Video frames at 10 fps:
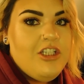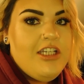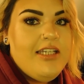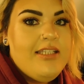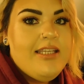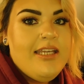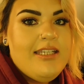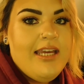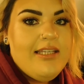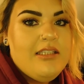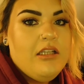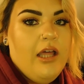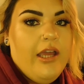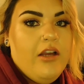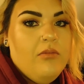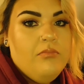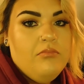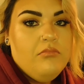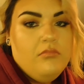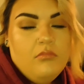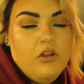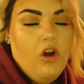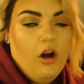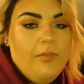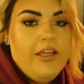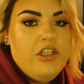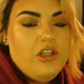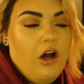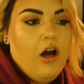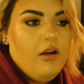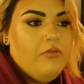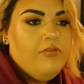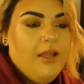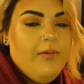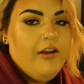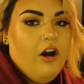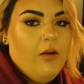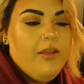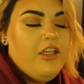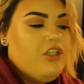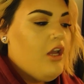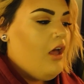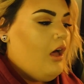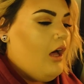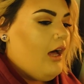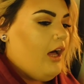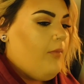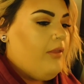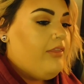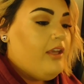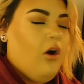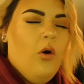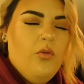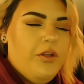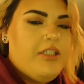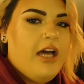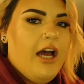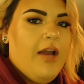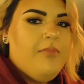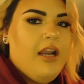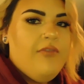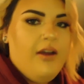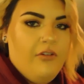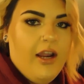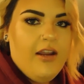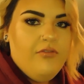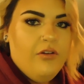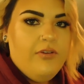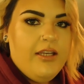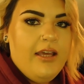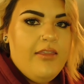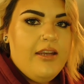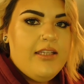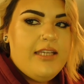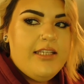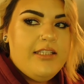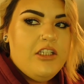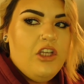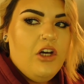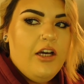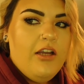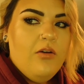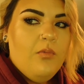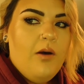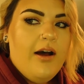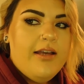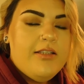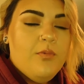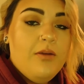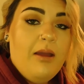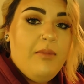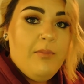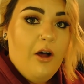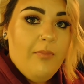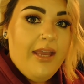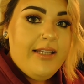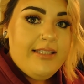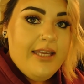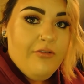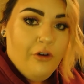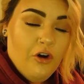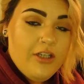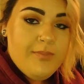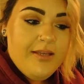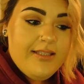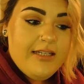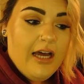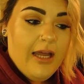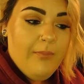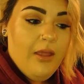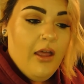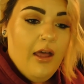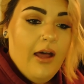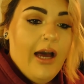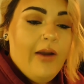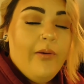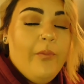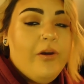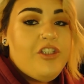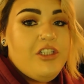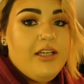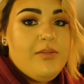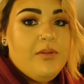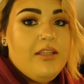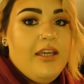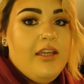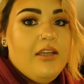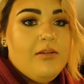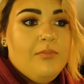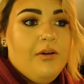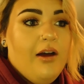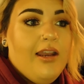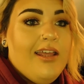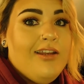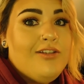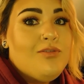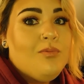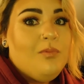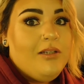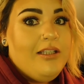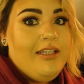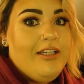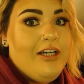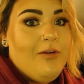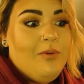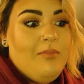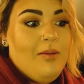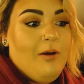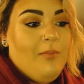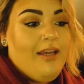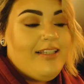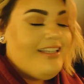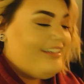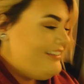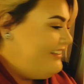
cheese. It tastes like garbage, hot, flaming garbage. Um, the only time that I've ever had Velveeta that it tasted good was when my Meemaw makes it for Christmas time. I don't know what she does with it, but it is really good when Meemaw makes it.